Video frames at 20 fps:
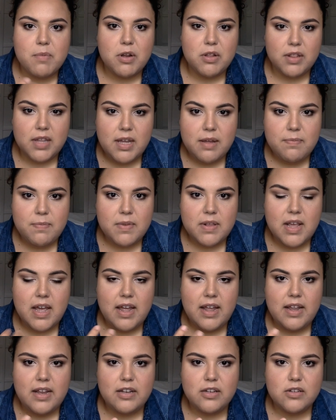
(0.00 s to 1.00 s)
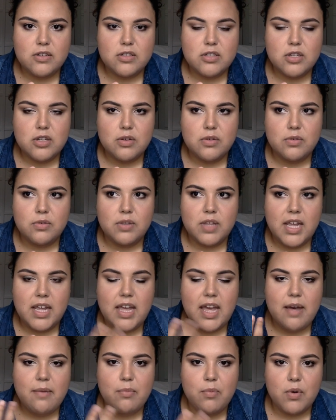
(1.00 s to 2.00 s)
your lips, and so they
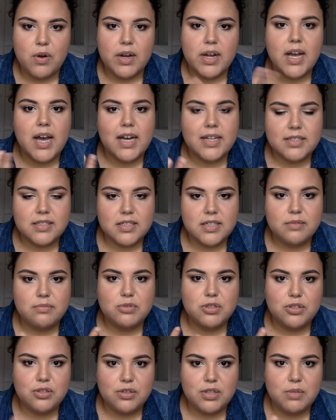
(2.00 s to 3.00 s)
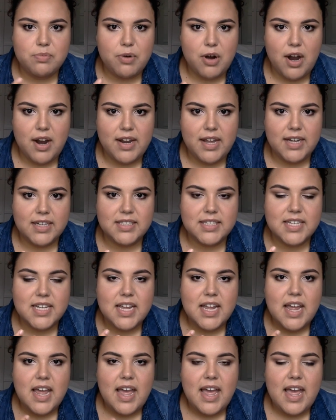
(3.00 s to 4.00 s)
get more accustomed to the product,
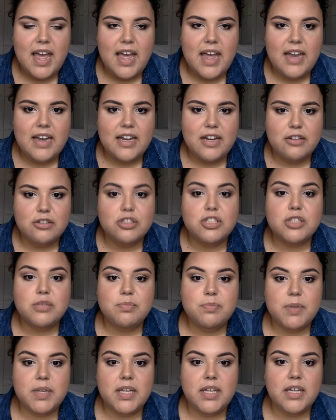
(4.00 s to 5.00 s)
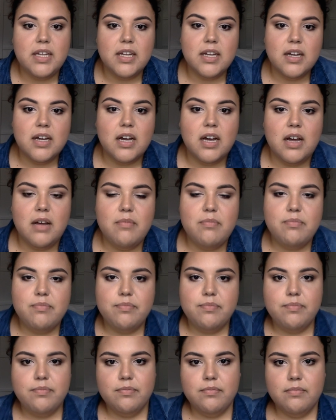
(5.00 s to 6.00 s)
and it'll just be
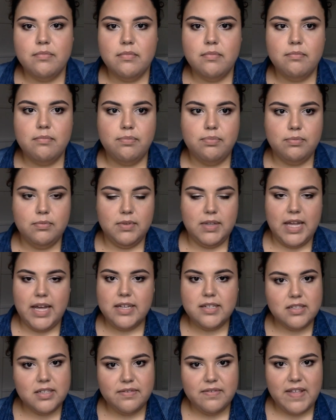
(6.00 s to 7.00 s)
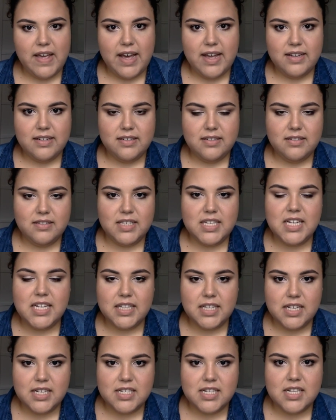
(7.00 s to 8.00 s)
less of that
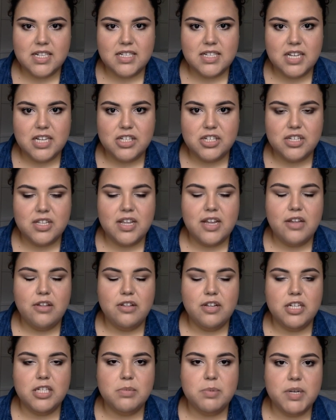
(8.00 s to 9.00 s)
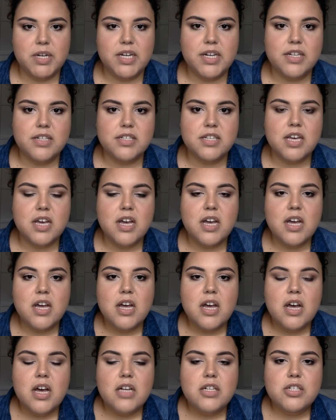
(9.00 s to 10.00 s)
tingling sensation that you'll experience.
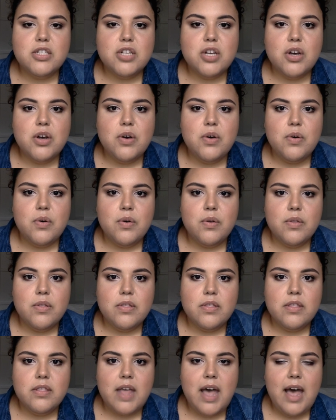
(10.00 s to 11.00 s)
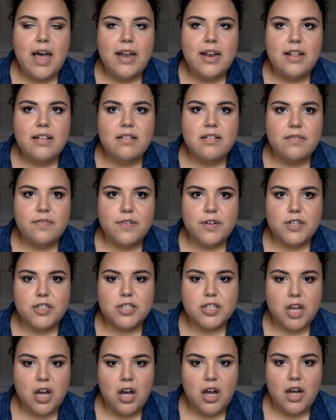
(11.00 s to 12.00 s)
So that is the first
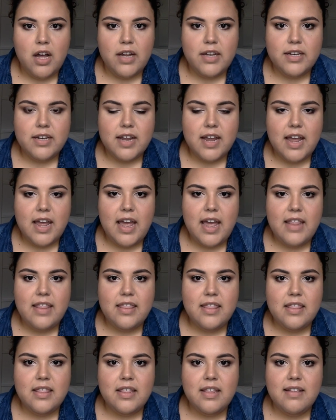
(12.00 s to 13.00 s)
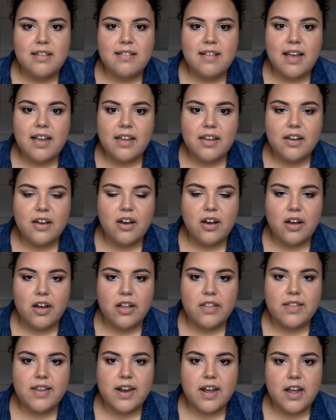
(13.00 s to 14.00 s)
con. And the second
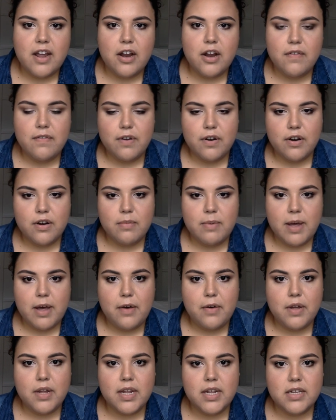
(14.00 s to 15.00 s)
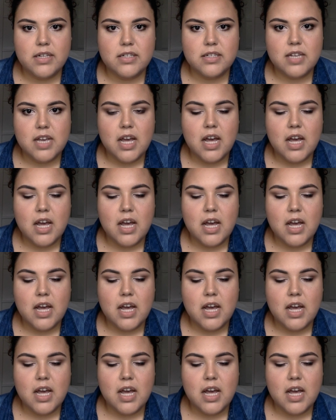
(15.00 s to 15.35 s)
con that I have heard about is